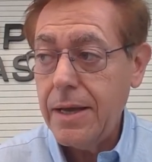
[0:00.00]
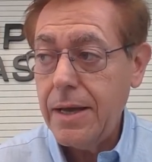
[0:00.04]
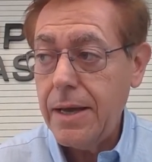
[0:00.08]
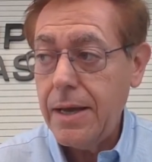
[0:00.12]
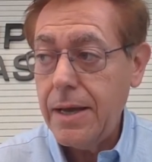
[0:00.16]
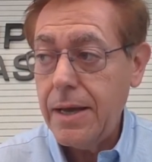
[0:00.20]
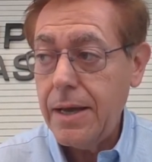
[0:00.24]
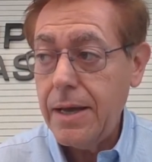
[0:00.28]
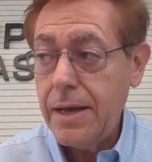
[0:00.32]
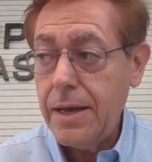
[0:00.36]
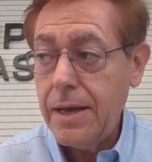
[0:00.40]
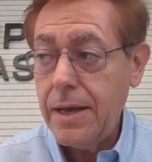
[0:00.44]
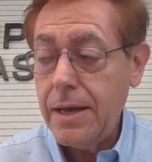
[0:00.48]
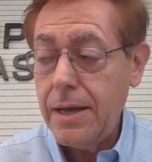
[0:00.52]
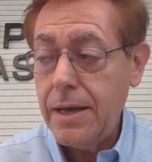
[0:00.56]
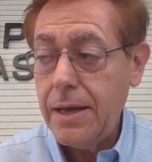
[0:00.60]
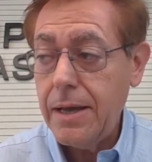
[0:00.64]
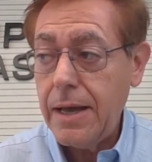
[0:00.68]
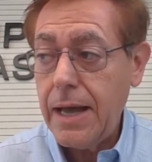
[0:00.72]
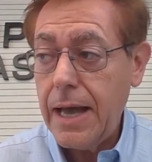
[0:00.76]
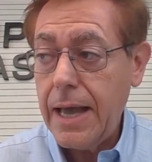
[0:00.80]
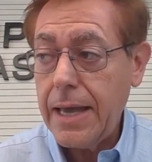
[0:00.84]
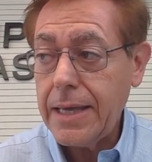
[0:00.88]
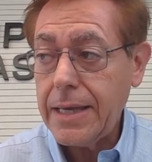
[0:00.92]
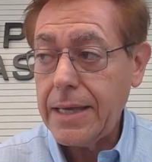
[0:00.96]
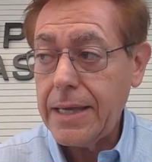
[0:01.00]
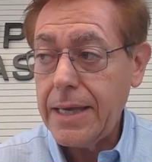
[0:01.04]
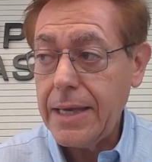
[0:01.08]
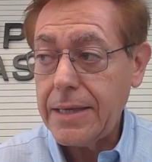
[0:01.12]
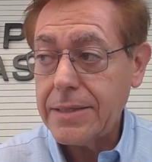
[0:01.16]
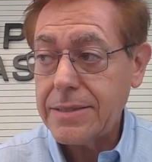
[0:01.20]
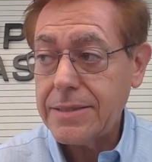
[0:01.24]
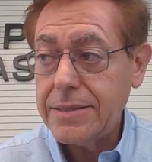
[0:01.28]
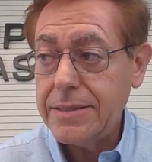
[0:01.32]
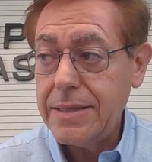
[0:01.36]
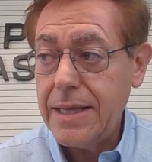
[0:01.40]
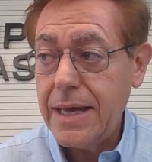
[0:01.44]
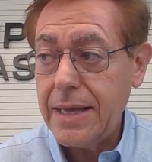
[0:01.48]
I
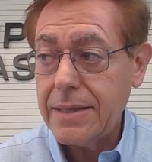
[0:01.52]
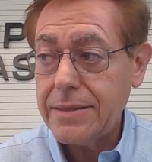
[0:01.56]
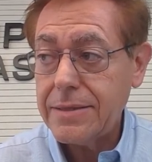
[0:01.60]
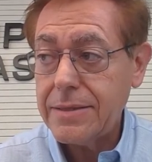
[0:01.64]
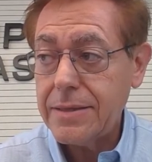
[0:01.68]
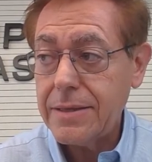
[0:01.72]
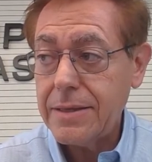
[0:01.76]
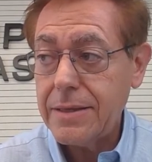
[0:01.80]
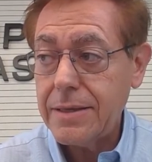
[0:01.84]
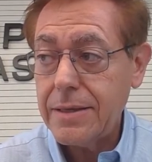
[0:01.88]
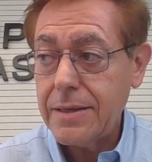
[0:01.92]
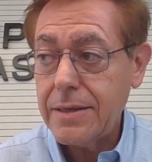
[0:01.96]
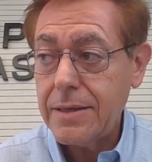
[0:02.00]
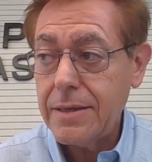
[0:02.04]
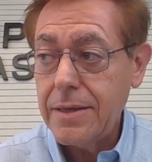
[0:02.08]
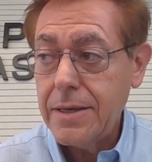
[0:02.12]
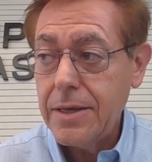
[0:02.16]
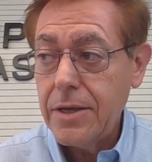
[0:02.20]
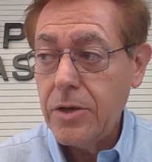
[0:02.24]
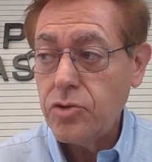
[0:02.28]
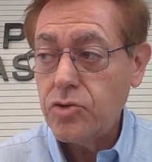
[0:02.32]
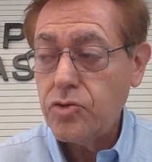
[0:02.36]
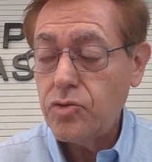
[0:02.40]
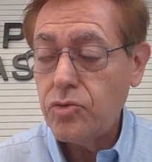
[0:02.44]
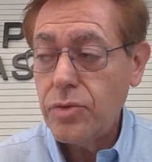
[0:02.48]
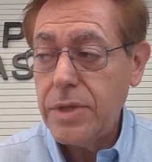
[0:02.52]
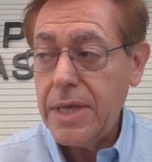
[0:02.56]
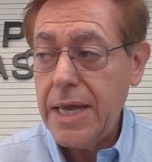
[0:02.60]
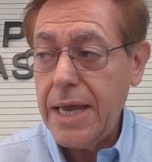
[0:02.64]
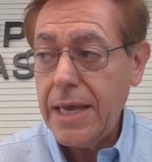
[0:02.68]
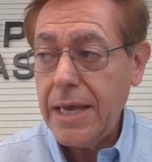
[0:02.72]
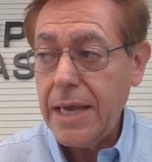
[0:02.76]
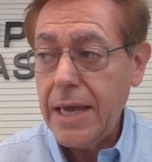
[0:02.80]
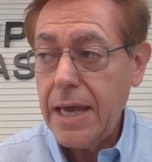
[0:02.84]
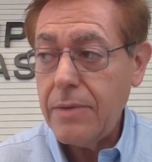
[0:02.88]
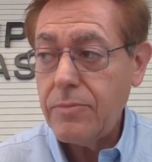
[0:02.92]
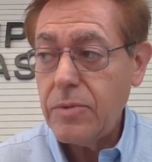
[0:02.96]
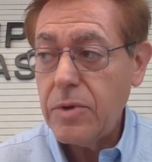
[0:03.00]
guess that
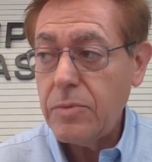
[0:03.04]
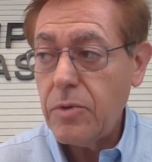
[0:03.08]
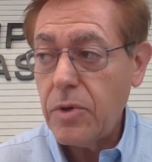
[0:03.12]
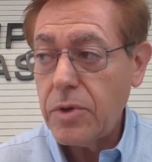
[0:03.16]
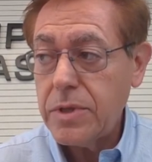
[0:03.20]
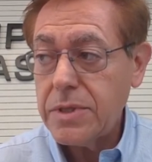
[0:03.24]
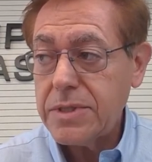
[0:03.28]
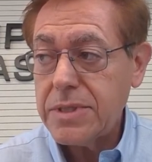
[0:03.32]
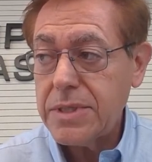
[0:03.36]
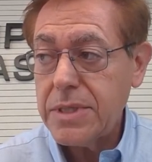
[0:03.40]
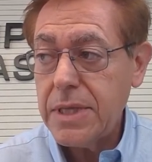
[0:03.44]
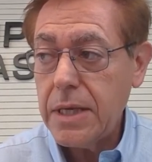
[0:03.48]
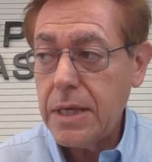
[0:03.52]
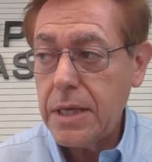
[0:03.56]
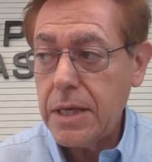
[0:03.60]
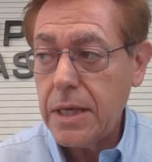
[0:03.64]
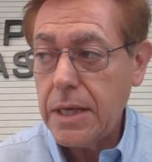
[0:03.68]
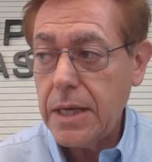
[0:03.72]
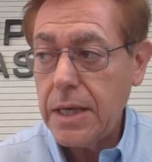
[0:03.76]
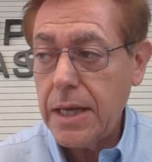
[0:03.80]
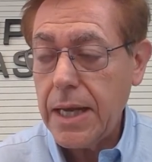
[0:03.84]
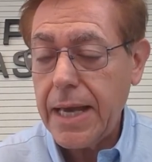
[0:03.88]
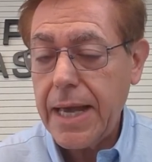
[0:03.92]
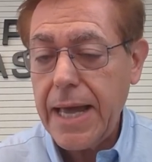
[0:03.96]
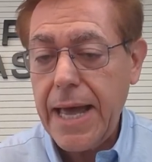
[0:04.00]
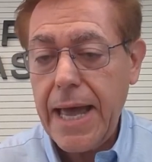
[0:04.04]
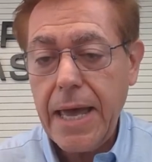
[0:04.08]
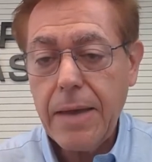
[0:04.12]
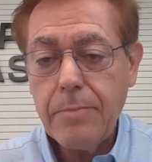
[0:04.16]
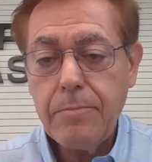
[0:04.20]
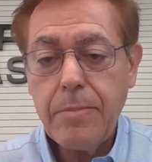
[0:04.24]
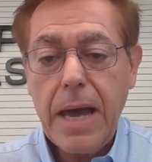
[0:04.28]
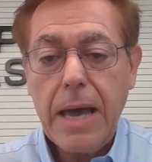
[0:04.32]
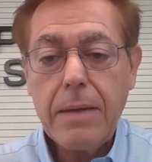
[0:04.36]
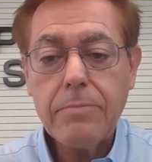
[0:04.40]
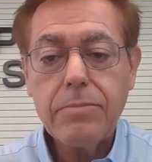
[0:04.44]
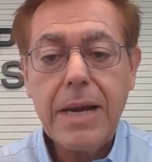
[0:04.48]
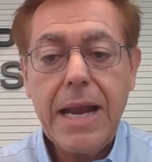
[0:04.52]
Today, everybody's thinking in high
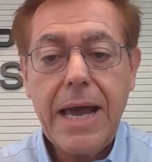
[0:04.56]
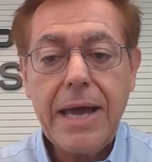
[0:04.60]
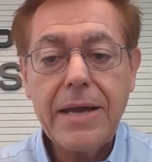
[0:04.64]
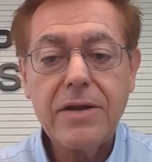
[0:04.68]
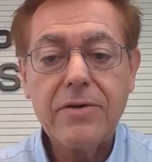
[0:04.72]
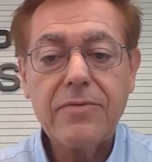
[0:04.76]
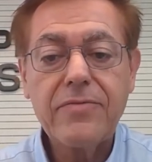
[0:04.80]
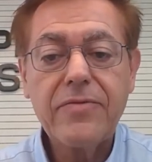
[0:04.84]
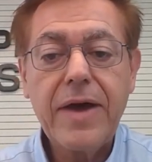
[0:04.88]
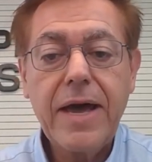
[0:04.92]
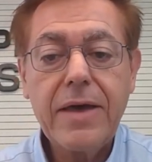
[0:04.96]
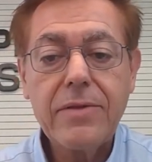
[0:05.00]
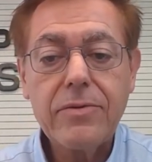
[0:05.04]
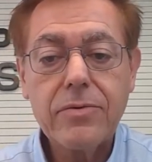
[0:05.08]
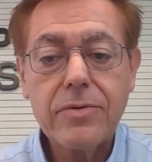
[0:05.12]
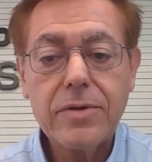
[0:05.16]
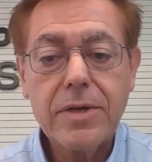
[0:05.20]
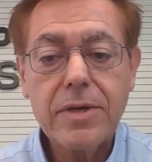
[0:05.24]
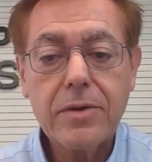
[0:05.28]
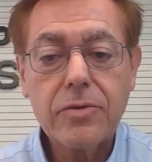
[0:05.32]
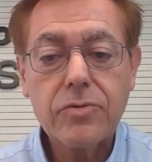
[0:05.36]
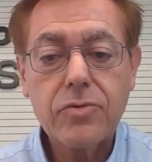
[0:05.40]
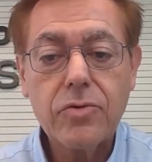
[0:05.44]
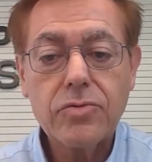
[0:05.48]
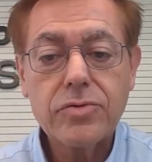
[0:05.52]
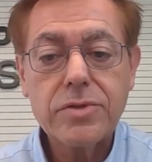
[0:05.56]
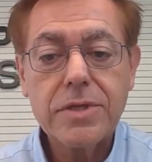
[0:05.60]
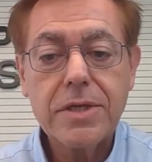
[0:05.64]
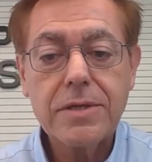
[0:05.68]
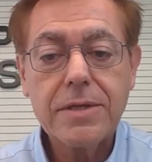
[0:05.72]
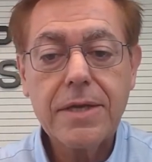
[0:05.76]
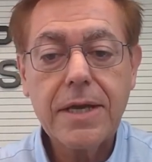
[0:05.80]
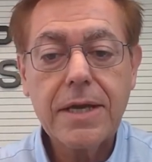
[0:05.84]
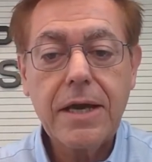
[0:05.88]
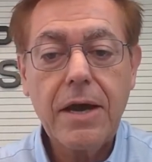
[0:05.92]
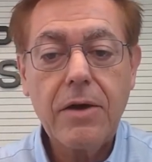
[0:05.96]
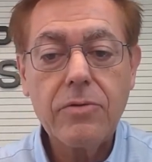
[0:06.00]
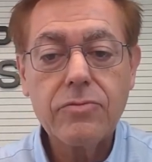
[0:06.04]
pipeline of hydrogen
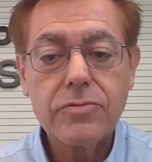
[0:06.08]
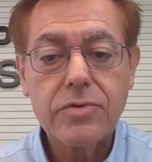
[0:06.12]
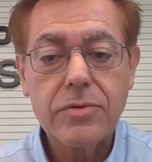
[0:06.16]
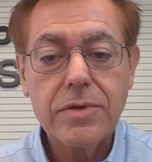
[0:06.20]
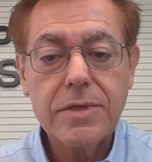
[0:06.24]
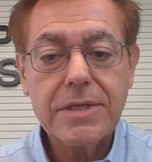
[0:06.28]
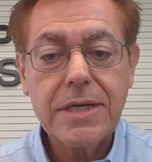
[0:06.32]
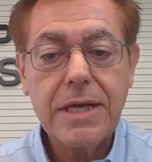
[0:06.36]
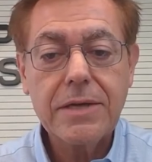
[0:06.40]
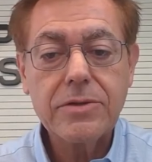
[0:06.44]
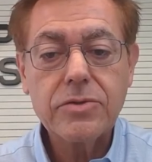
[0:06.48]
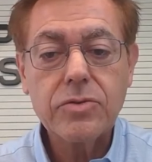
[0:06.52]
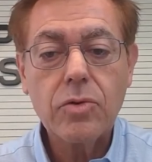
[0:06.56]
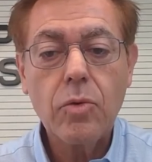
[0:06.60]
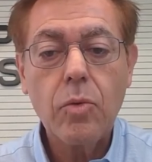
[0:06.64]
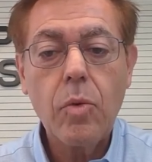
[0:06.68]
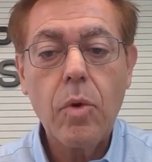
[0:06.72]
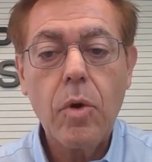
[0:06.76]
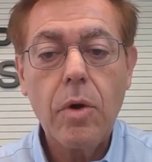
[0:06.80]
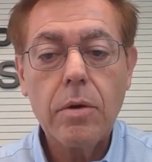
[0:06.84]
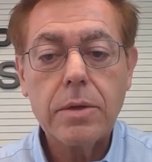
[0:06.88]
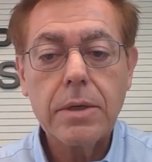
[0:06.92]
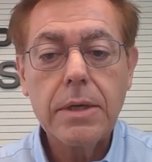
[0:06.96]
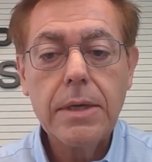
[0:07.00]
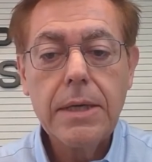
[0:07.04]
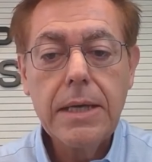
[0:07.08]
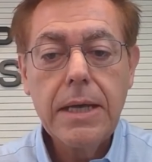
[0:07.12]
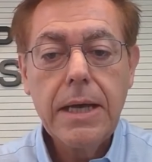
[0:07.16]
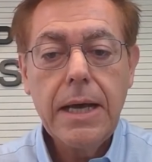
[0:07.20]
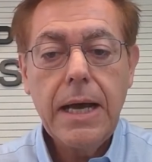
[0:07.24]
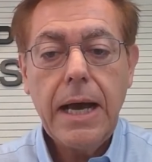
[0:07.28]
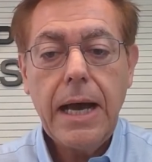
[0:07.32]
crossing the countries and so on.